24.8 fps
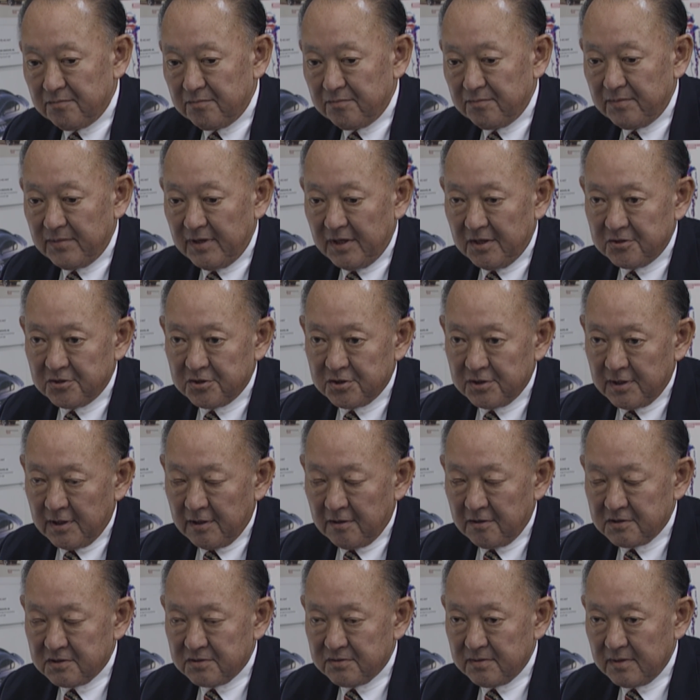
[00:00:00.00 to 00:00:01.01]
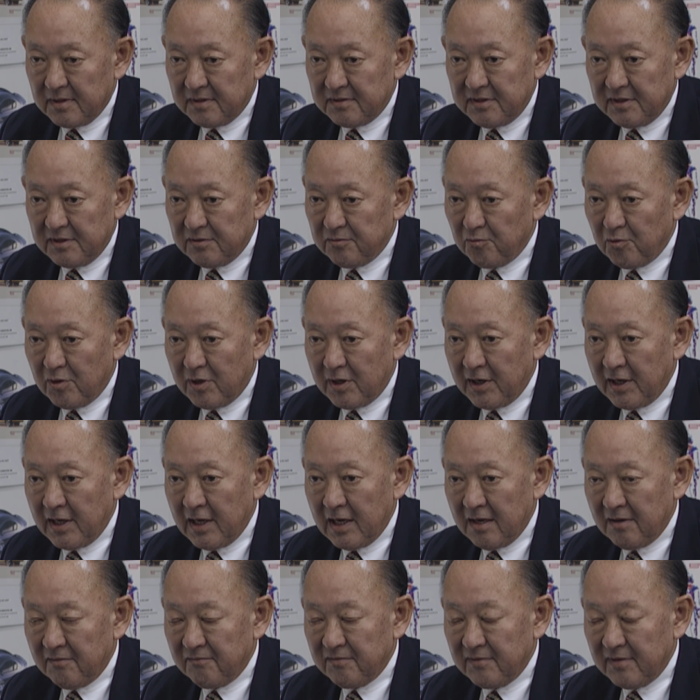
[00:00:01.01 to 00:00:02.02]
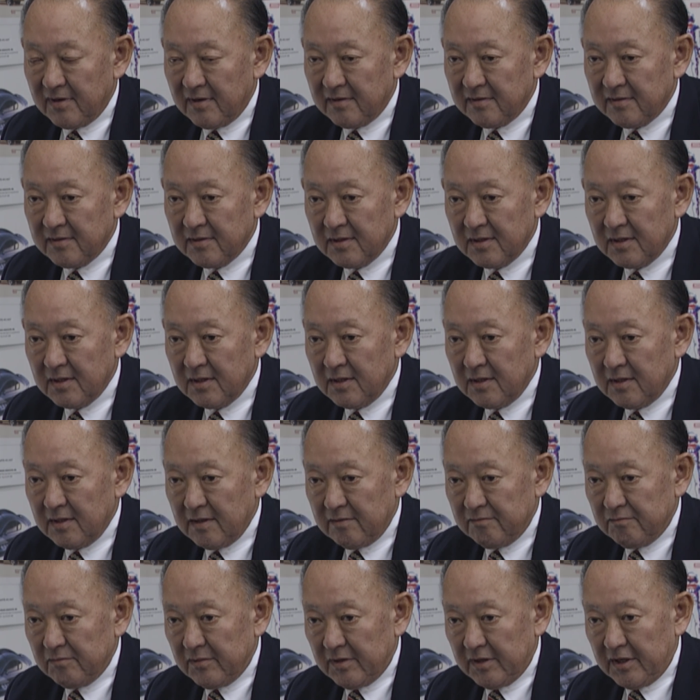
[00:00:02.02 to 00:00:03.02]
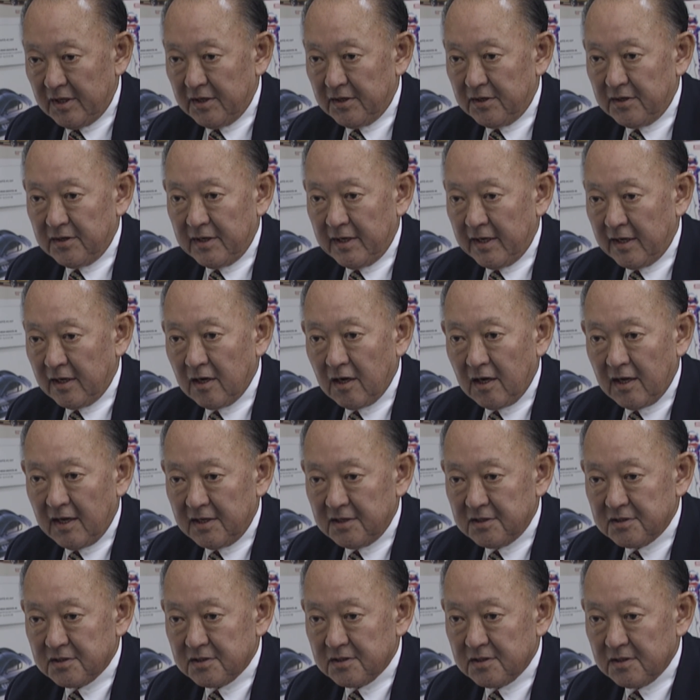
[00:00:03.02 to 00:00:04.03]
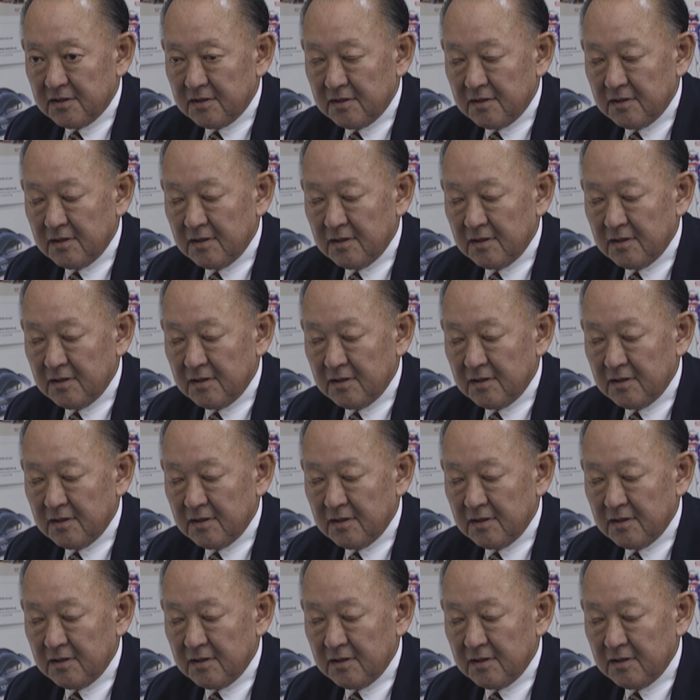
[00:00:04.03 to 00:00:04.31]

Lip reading: Engineers didn't want to have hidden headlights.